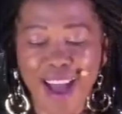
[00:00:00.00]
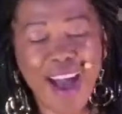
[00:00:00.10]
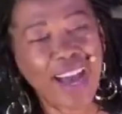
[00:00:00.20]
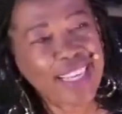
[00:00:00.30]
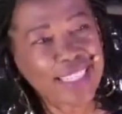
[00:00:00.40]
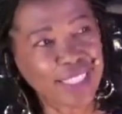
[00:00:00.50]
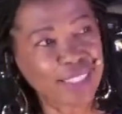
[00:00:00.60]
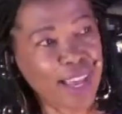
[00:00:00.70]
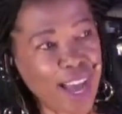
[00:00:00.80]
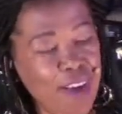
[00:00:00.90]
I
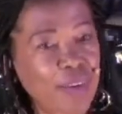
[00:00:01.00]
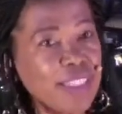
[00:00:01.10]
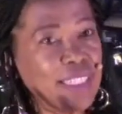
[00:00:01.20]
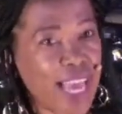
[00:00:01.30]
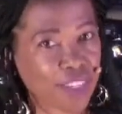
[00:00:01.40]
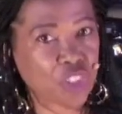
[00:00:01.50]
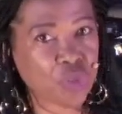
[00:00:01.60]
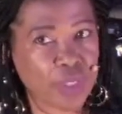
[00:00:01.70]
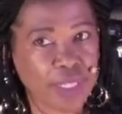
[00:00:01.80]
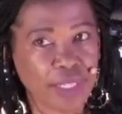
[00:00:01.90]
didn't have a
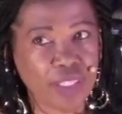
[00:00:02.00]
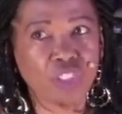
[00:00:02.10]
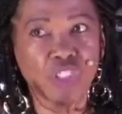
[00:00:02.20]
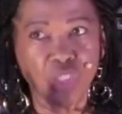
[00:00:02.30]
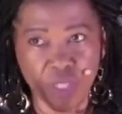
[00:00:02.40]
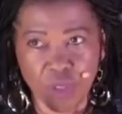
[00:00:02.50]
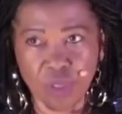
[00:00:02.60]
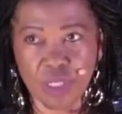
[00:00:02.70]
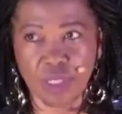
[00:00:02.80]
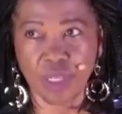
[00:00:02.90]
naturally
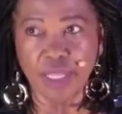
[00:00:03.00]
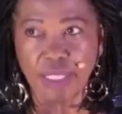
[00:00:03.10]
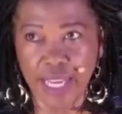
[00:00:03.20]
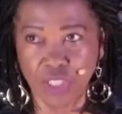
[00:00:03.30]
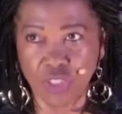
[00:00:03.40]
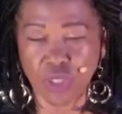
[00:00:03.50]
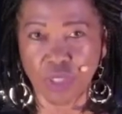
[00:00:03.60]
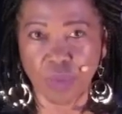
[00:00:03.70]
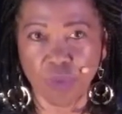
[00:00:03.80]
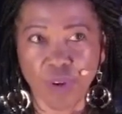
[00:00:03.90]
generous
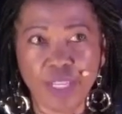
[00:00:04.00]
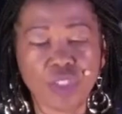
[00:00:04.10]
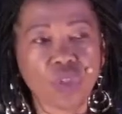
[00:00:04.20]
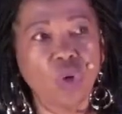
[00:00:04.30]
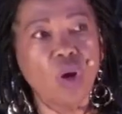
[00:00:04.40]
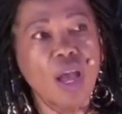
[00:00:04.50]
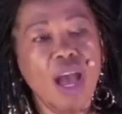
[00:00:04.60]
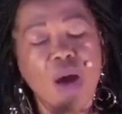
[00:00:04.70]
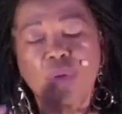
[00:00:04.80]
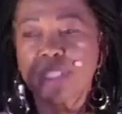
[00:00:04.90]
nature, right? So
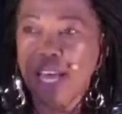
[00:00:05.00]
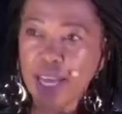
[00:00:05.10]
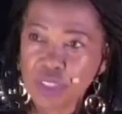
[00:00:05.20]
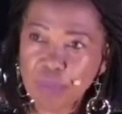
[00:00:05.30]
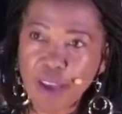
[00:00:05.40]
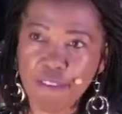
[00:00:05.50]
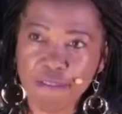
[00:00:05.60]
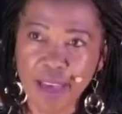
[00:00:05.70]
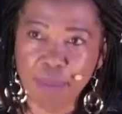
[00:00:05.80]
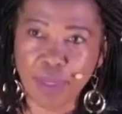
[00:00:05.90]
I was kind to my
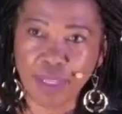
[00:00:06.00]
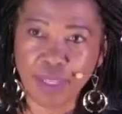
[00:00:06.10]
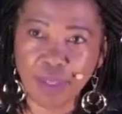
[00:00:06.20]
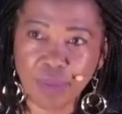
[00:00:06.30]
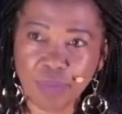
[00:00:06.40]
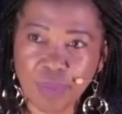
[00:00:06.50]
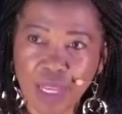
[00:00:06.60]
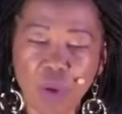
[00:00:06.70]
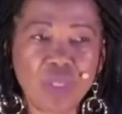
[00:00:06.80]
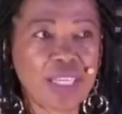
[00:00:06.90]
family,
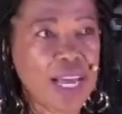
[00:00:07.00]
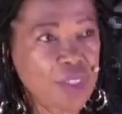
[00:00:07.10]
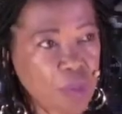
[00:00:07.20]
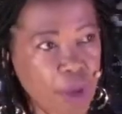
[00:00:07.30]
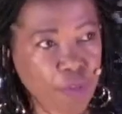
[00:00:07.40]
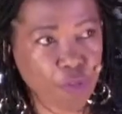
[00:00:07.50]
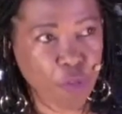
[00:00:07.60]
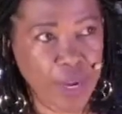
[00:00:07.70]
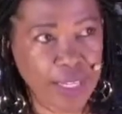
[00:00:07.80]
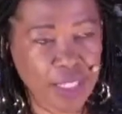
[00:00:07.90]
I was kind to my
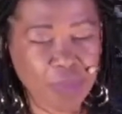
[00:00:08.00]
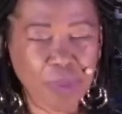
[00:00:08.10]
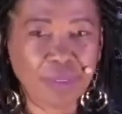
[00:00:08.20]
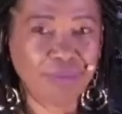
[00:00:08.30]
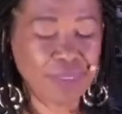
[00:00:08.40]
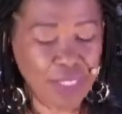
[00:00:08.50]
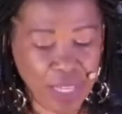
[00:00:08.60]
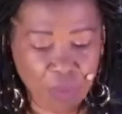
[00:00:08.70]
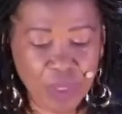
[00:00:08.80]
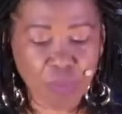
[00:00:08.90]
friends, but you know
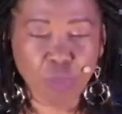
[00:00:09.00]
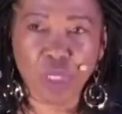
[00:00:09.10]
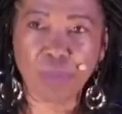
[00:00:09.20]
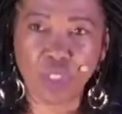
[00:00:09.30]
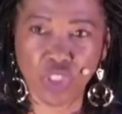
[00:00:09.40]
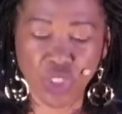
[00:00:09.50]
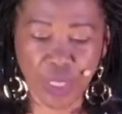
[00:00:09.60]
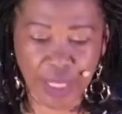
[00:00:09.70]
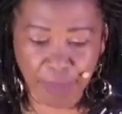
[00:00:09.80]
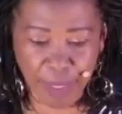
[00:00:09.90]
that was pretty much
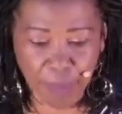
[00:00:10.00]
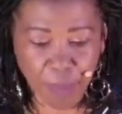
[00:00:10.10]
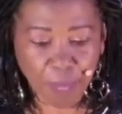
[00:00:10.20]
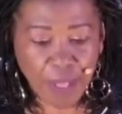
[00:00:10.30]
the limit.